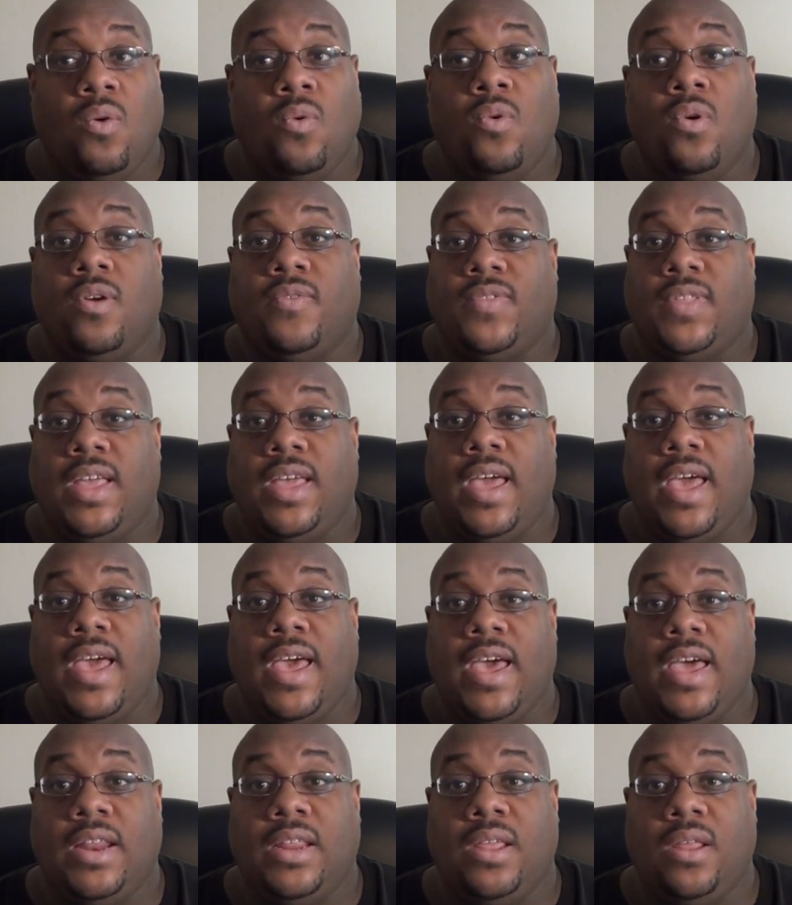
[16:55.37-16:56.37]
Or if they
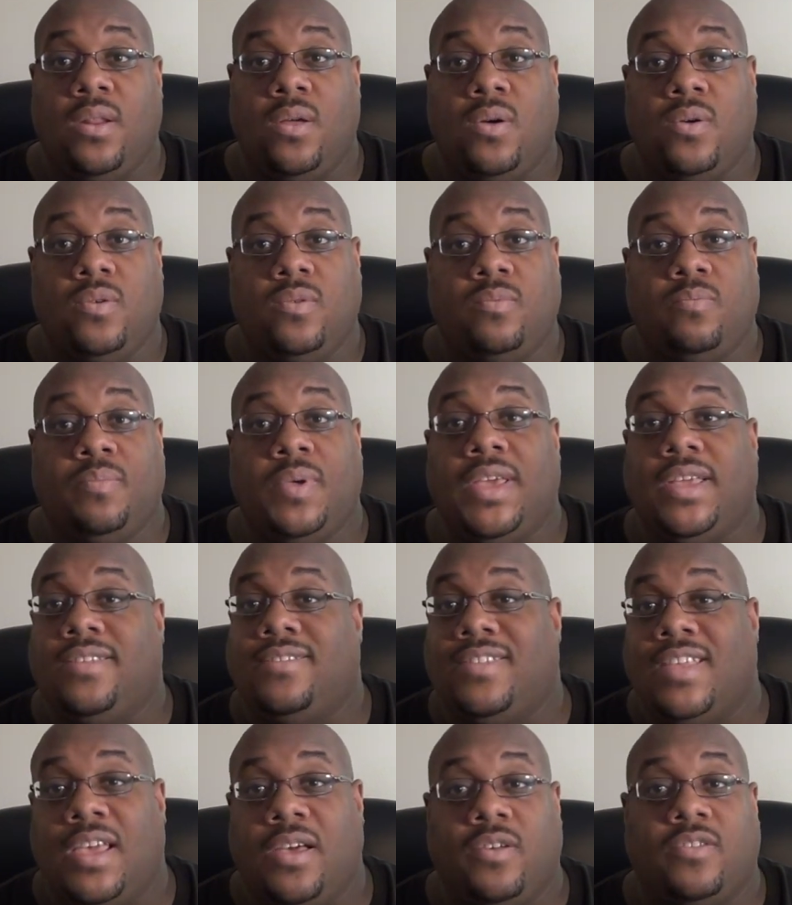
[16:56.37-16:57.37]
had, you know, big
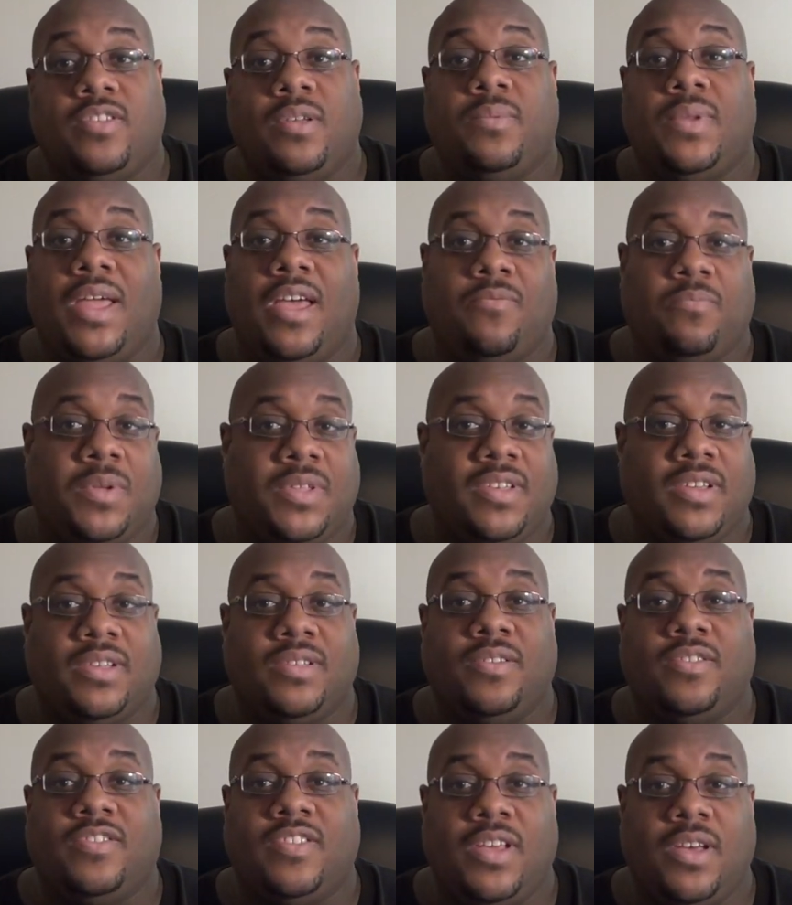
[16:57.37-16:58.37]
sales, they would have
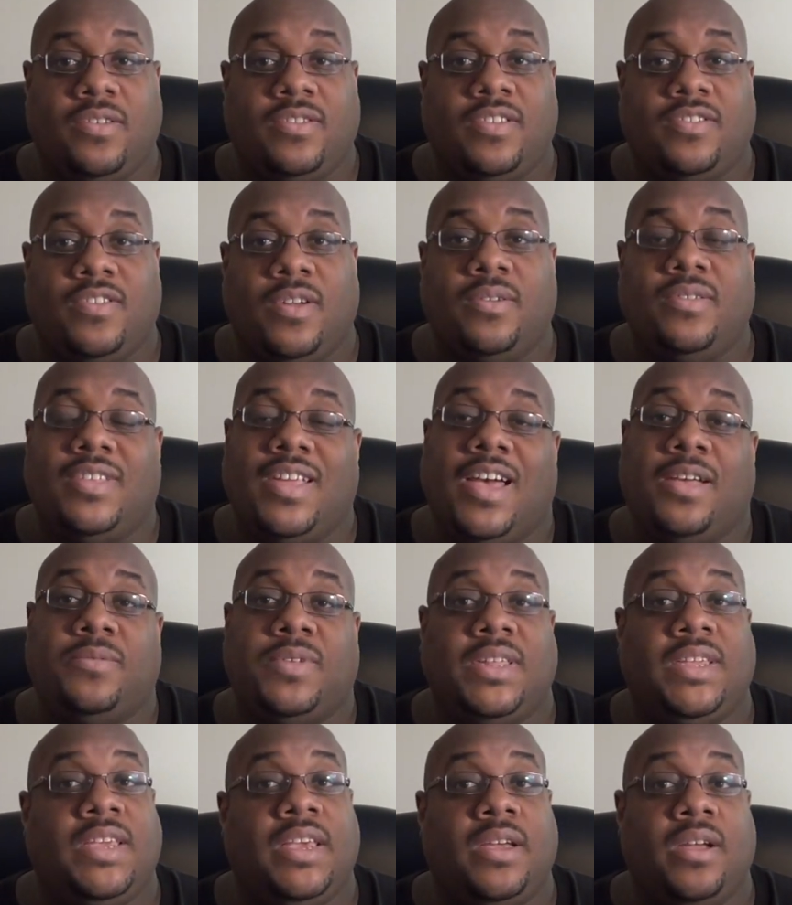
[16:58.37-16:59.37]
particular sales at certain
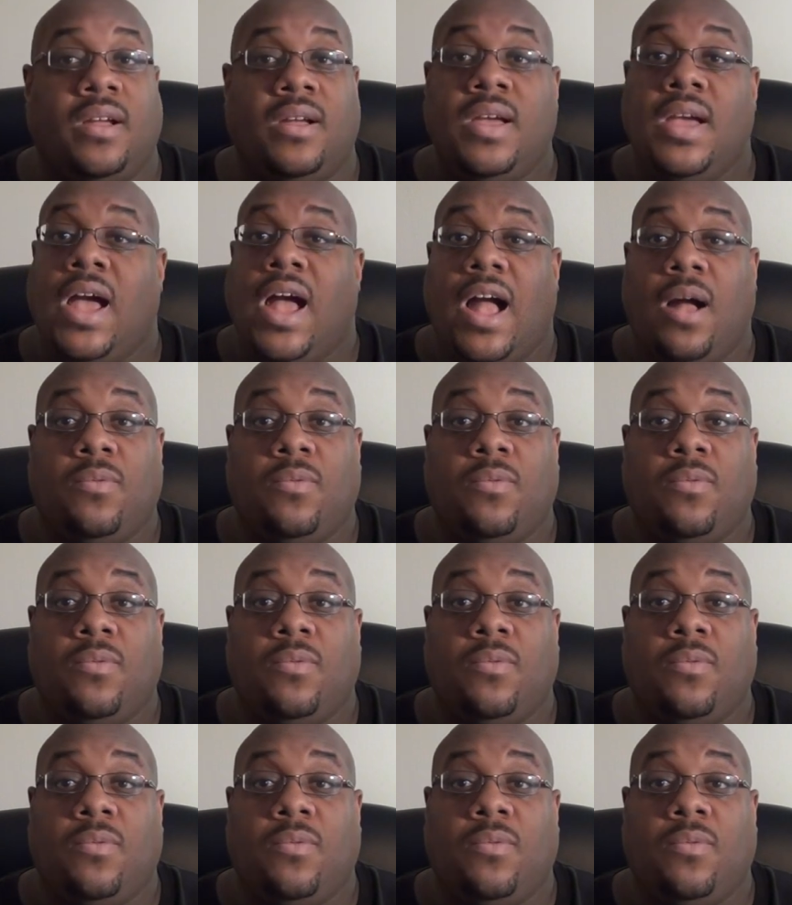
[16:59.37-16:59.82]
times of the year.